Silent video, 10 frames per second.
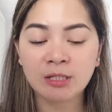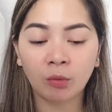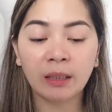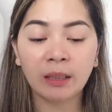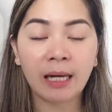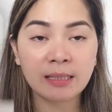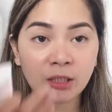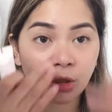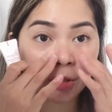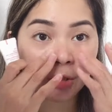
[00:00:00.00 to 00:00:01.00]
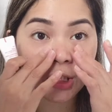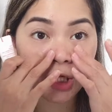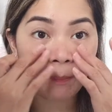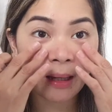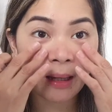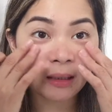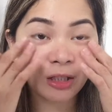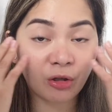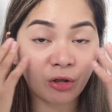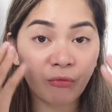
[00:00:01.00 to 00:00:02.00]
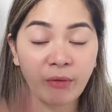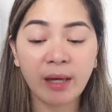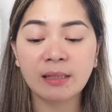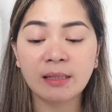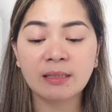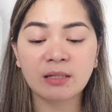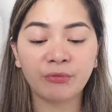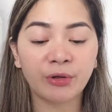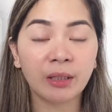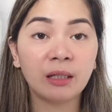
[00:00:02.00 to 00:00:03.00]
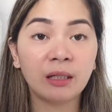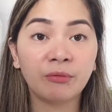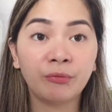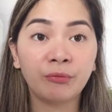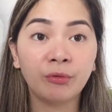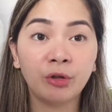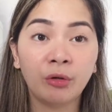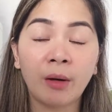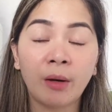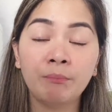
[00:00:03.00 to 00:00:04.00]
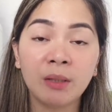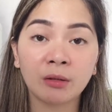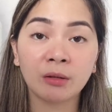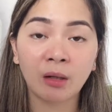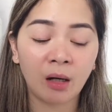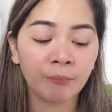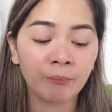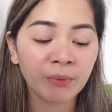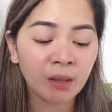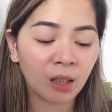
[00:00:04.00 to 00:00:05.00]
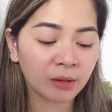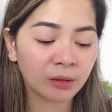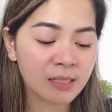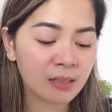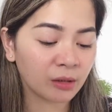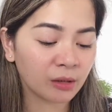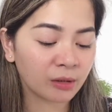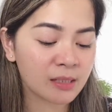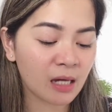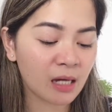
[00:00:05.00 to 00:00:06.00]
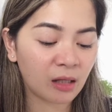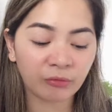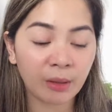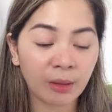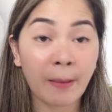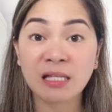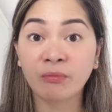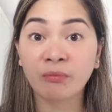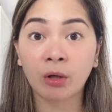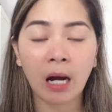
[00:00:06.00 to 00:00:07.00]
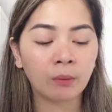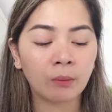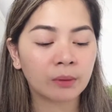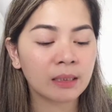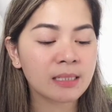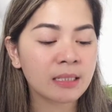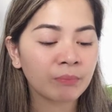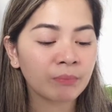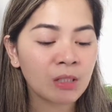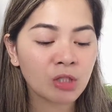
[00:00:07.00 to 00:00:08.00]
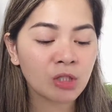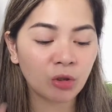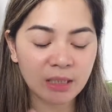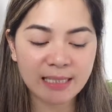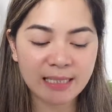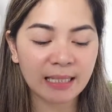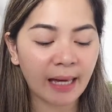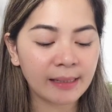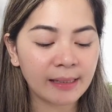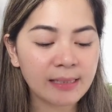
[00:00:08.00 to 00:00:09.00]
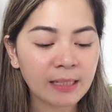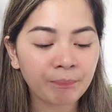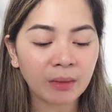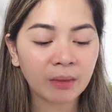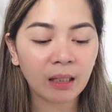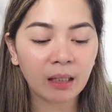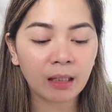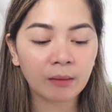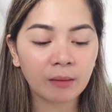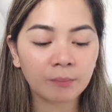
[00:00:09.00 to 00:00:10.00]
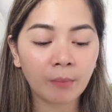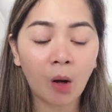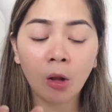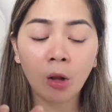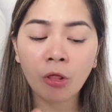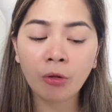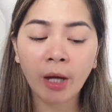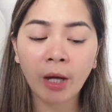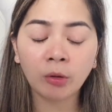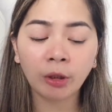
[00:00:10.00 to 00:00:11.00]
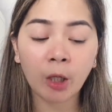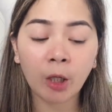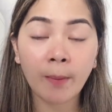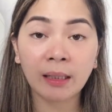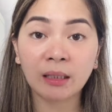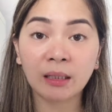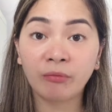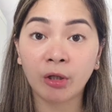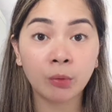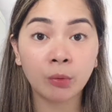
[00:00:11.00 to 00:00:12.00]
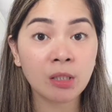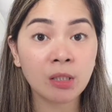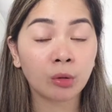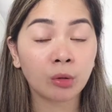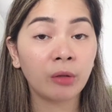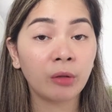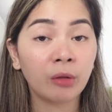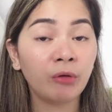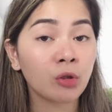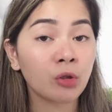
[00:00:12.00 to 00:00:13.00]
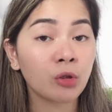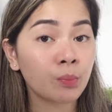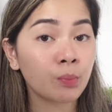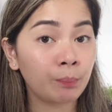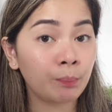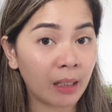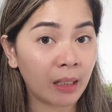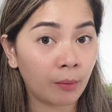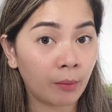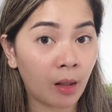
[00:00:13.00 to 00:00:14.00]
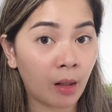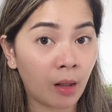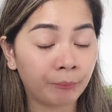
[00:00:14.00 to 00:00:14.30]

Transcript: It's so nice that you can just reapply it in your face if you have been under the sun for the past 4 hours. So it's nice. And although I don't recommend it if you're going to put makeup